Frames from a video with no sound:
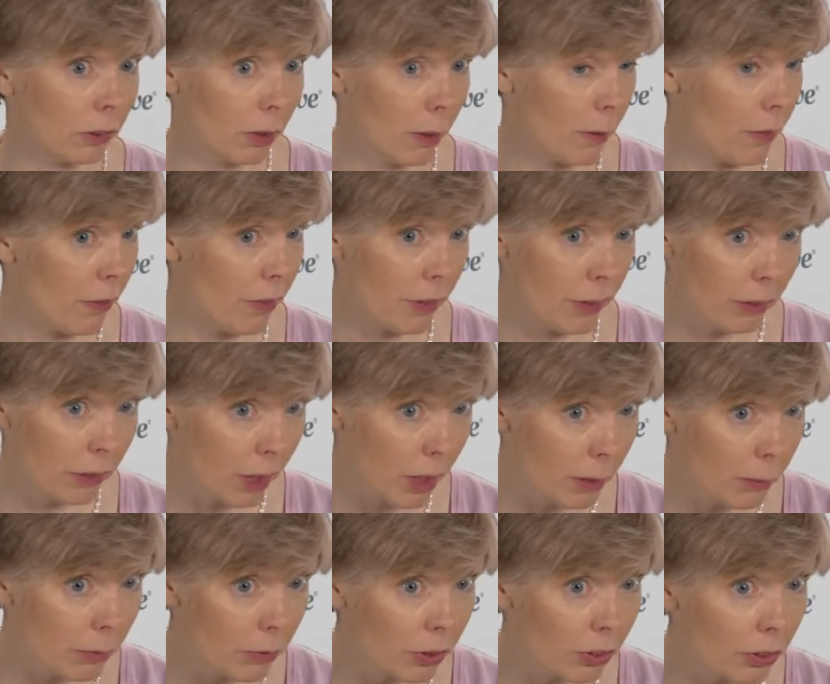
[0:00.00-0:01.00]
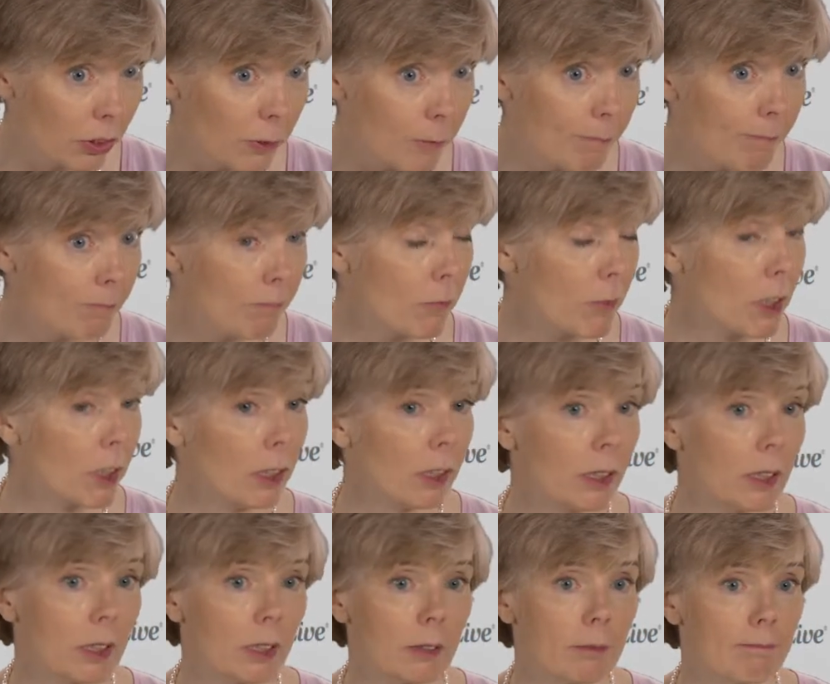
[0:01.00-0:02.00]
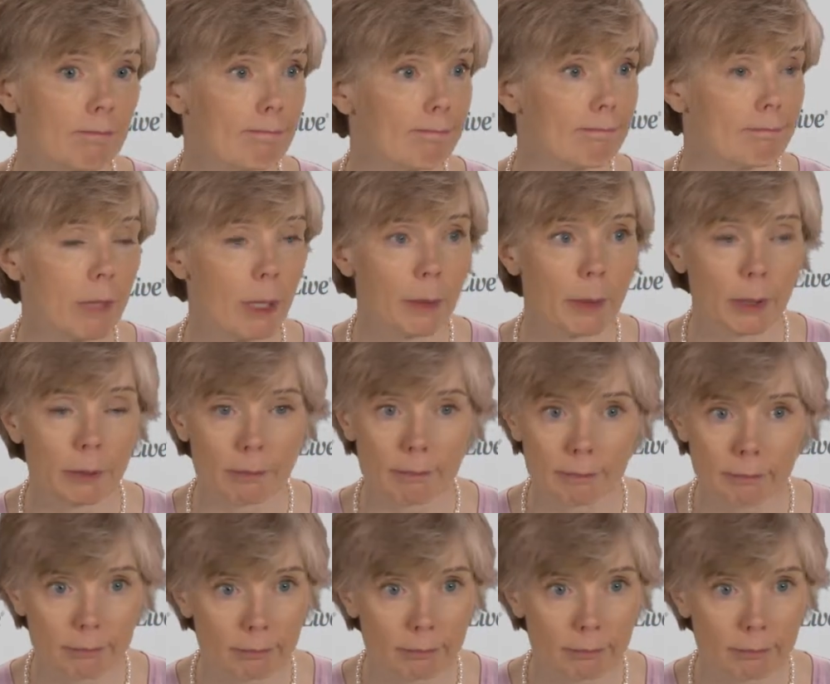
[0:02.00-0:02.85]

some of the themes, and maybe